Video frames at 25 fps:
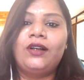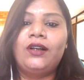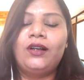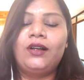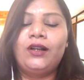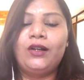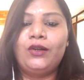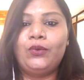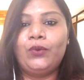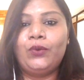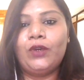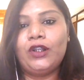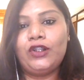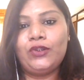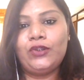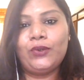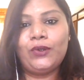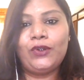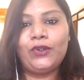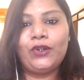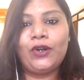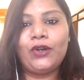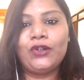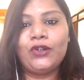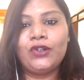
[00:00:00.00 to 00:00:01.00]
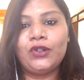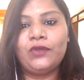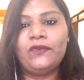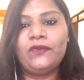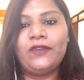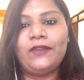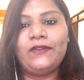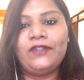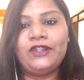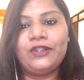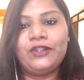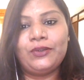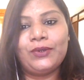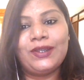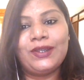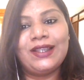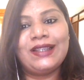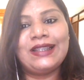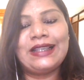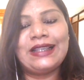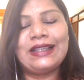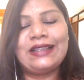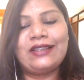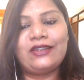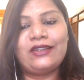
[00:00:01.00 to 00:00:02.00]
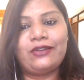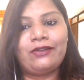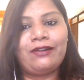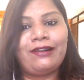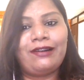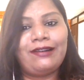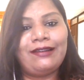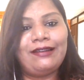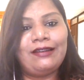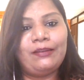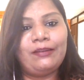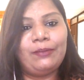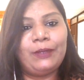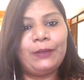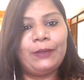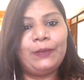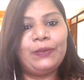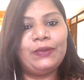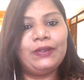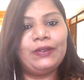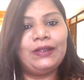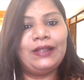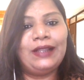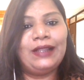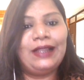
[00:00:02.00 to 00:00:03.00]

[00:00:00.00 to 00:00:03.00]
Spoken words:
a virtual talk show where we showcase extraordinary people